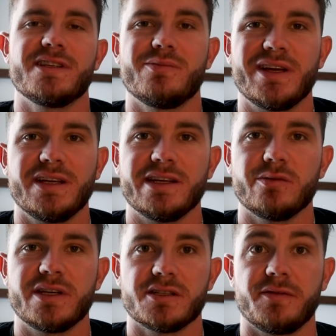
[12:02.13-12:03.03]
is a big
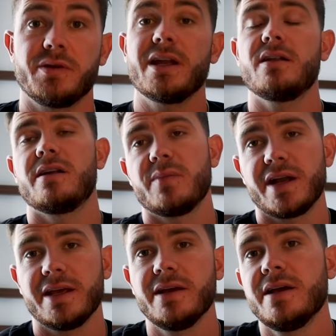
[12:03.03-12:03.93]
deal because if you get a lot of
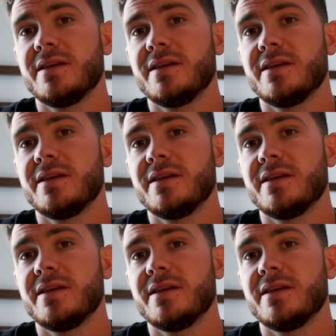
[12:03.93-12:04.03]
money,